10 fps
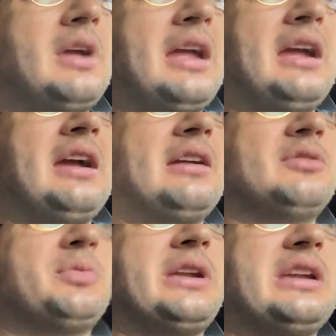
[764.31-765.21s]

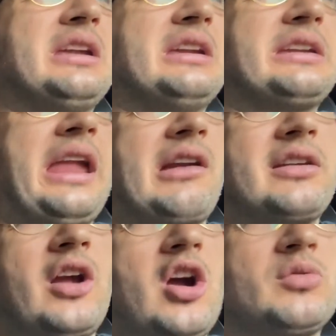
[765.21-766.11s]
And we
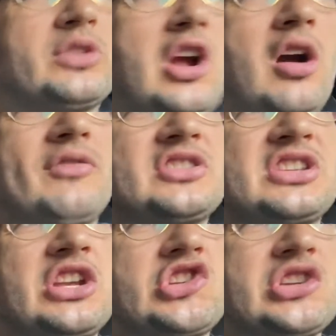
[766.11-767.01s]
carry on with
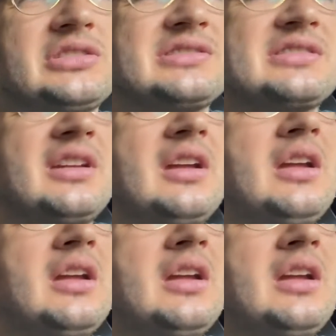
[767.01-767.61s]
conversations.